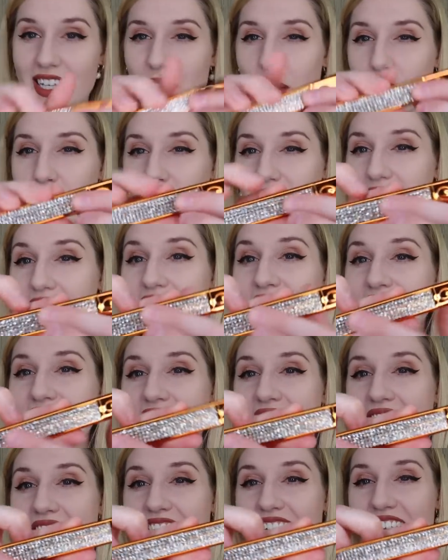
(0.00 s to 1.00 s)
like blinged
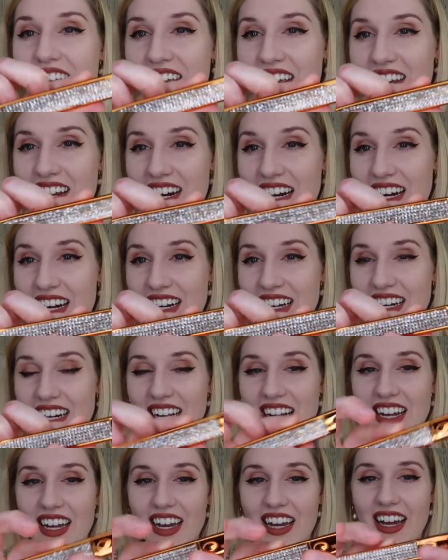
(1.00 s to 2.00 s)
out here,
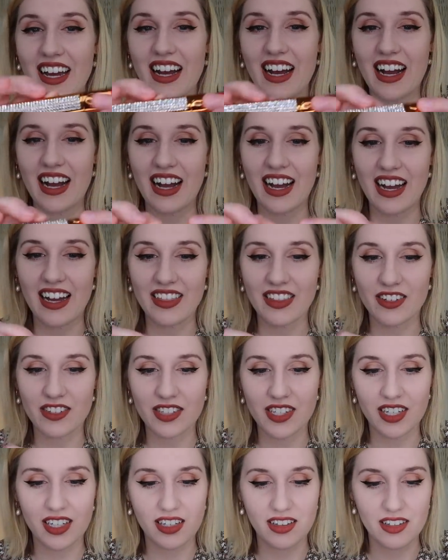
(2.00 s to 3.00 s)
and there's
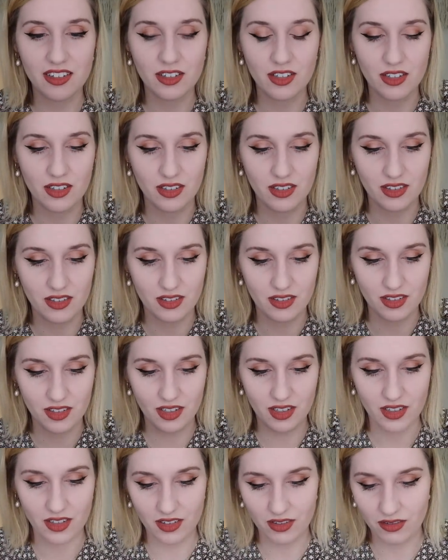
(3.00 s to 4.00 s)
like a little
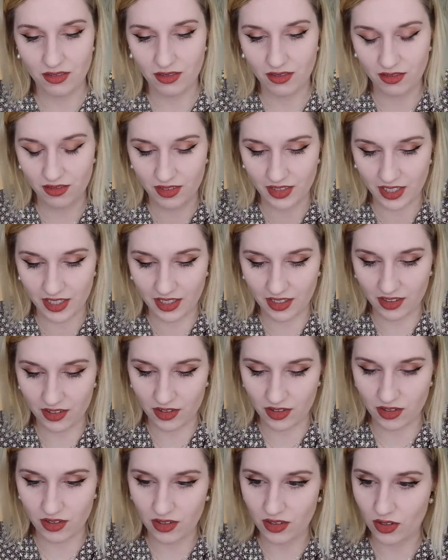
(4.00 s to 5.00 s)
like,
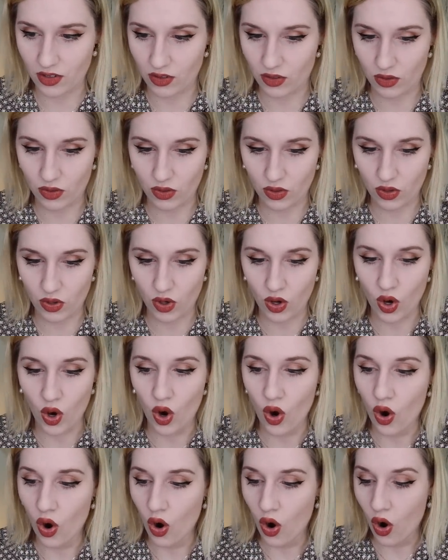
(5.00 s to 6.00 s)

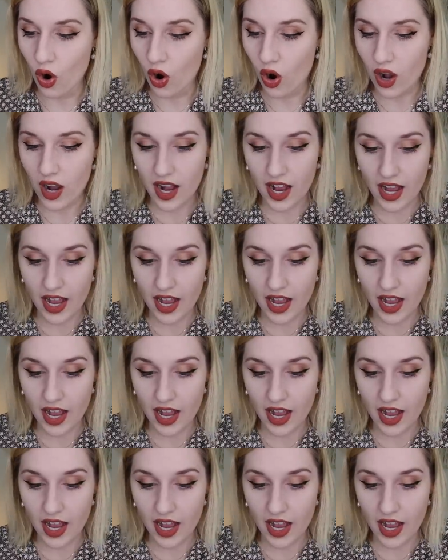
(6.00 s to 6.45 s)
oh